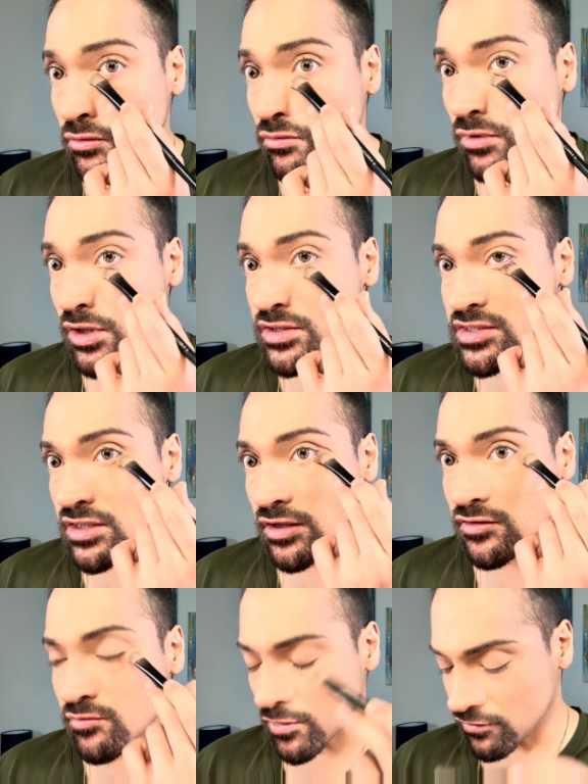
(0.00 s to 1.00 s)
right side
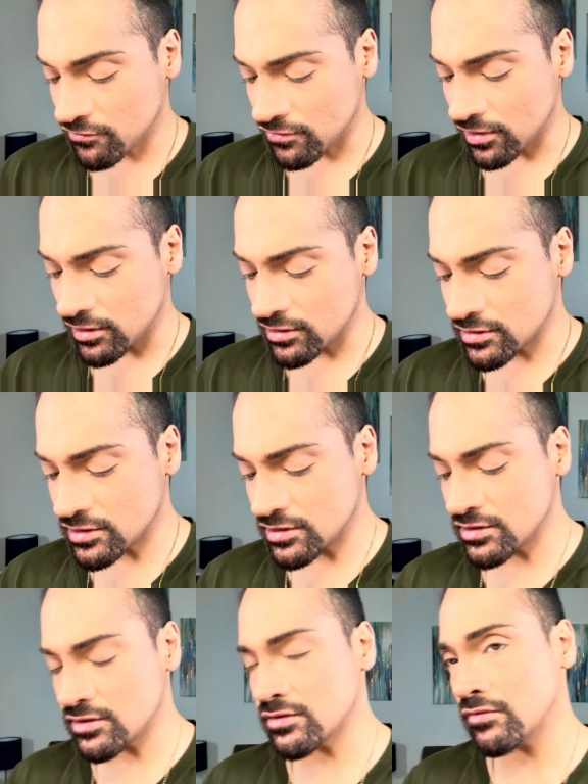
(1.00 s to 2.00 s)
of my face.